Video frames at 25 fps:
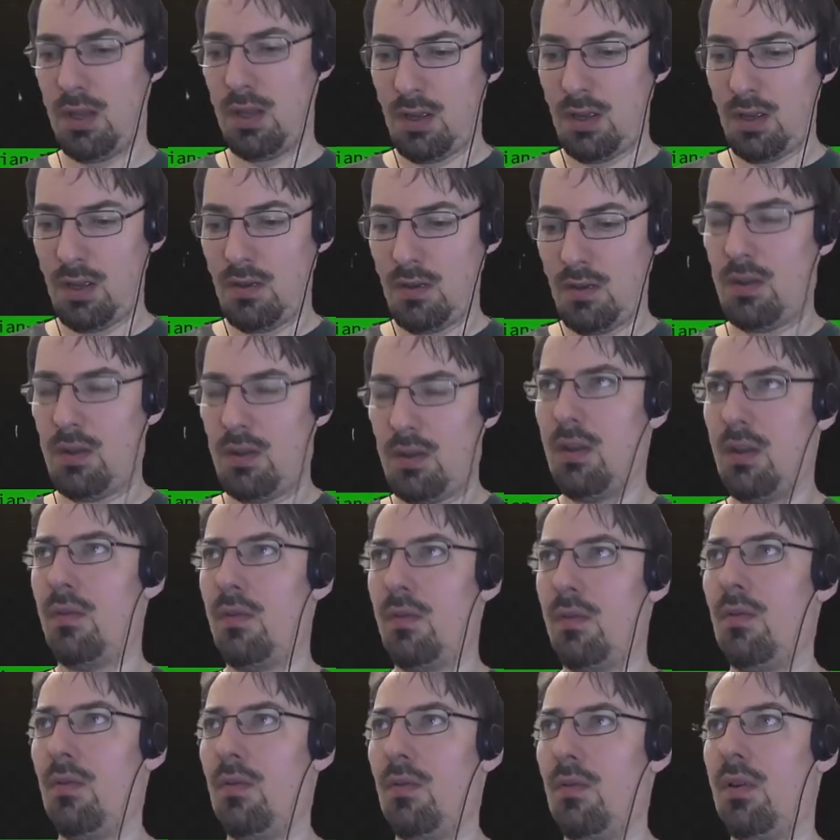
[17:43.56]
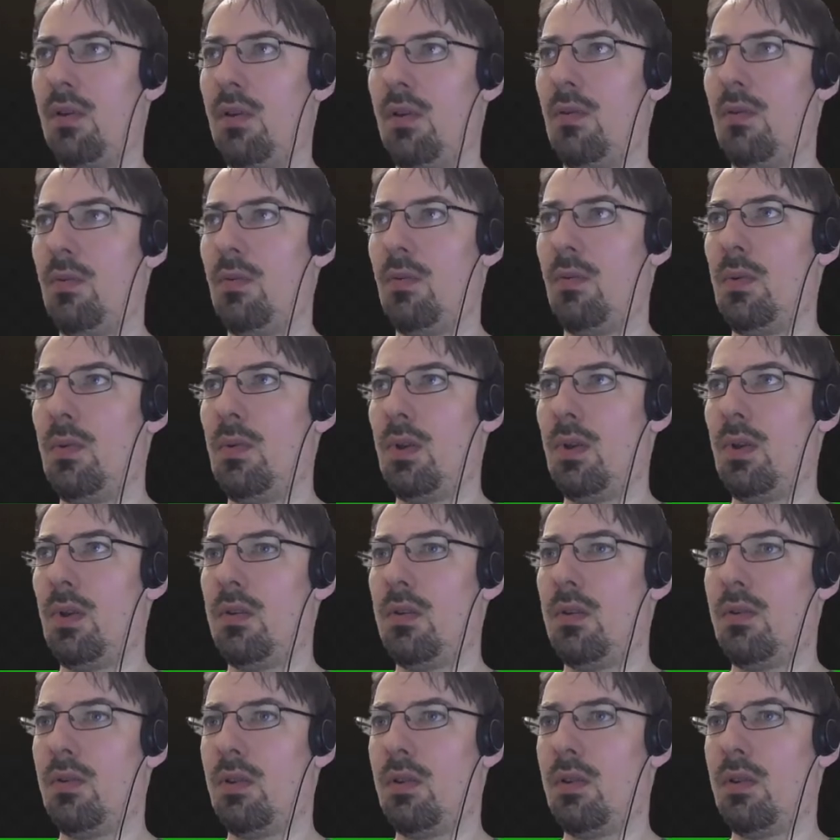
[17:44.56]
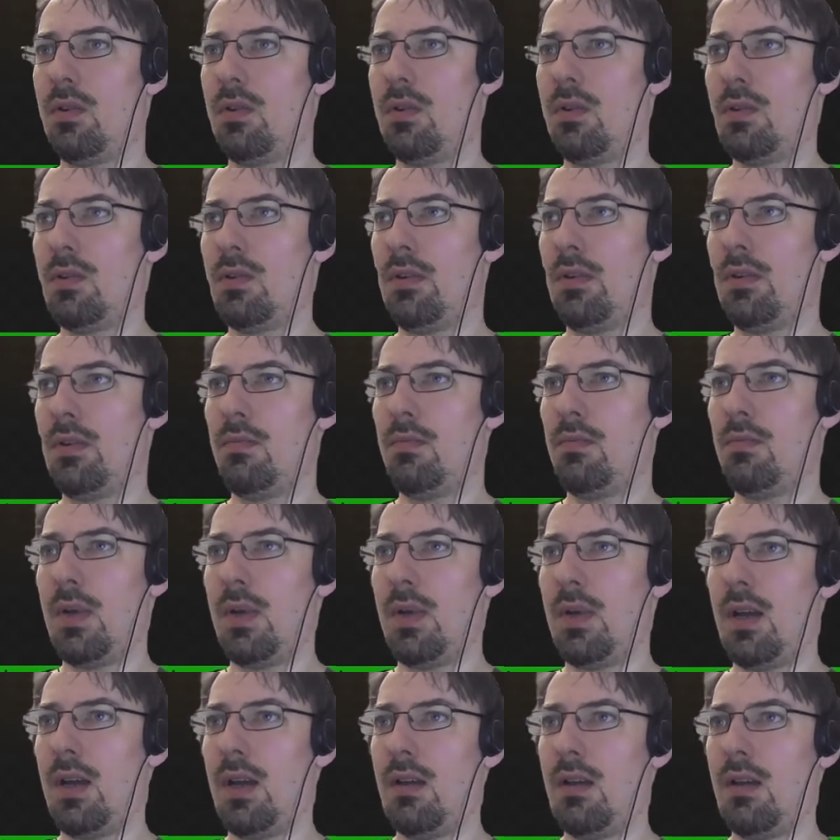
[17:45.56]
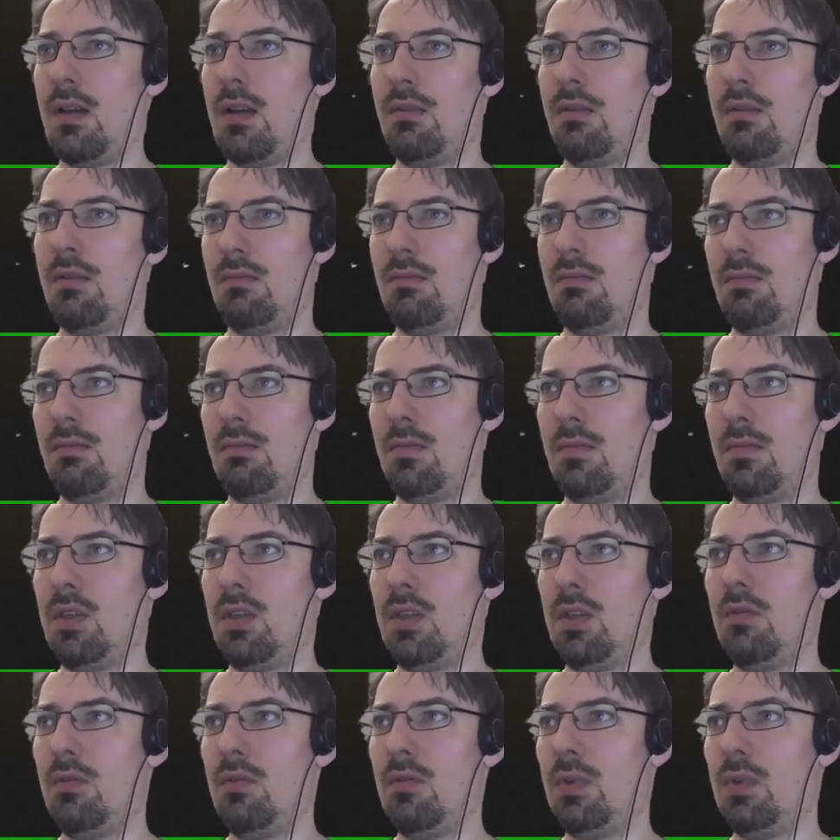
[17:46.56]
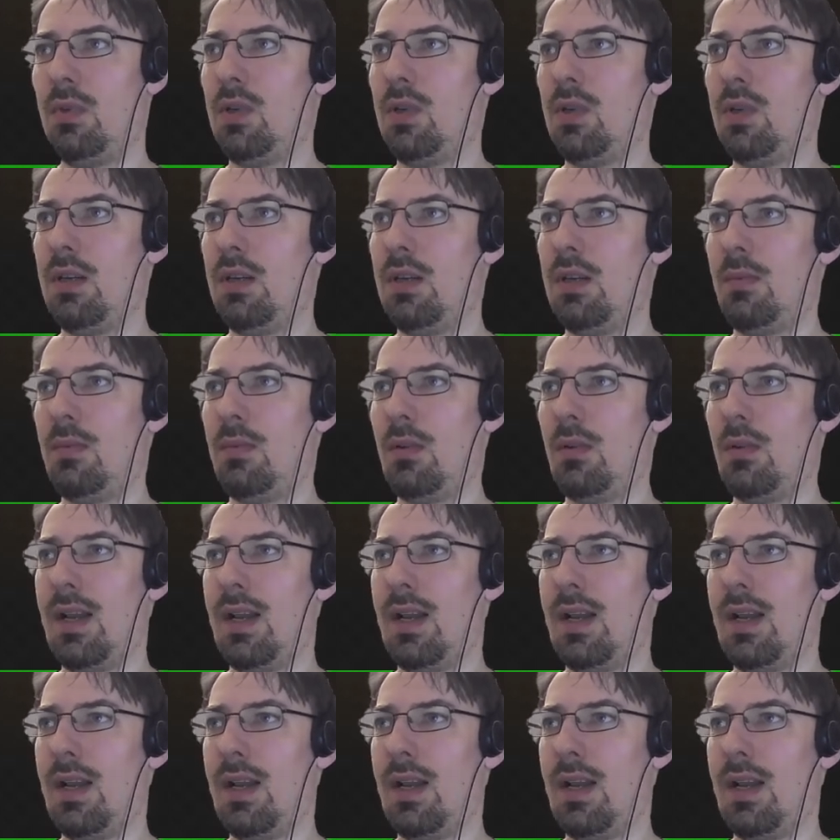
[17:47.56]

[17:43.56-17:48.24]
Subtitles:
We want to sort it by human readable values. So the